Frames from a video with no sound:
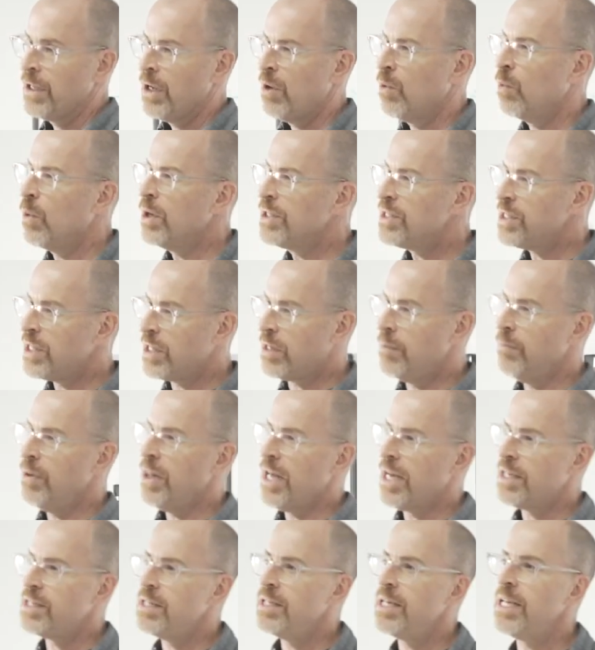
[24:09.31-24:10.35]
What's the
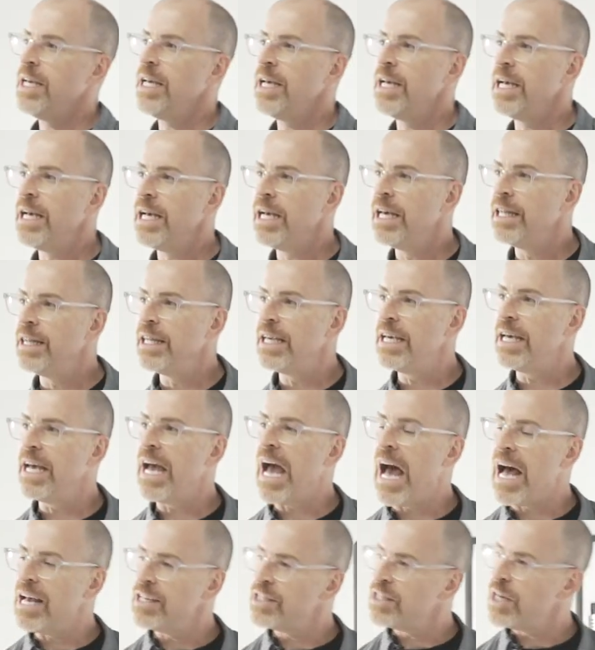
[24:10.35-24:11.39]
complexity in the
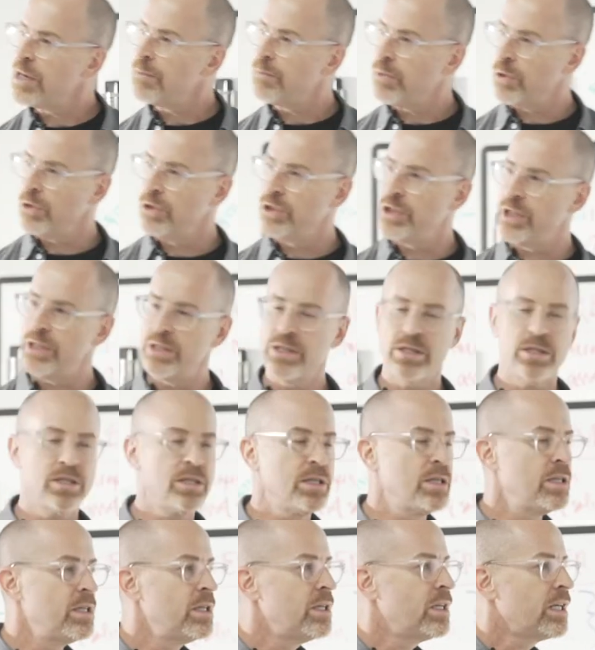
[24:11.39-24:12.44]
asset purchase
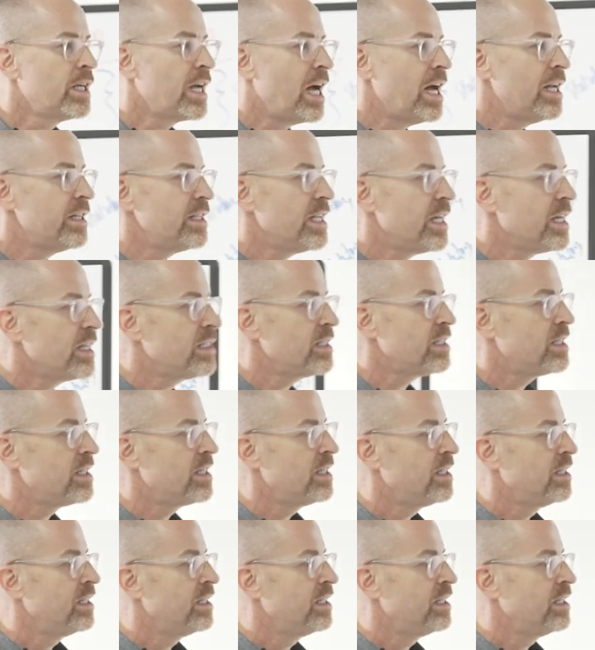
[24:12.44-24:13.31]
context?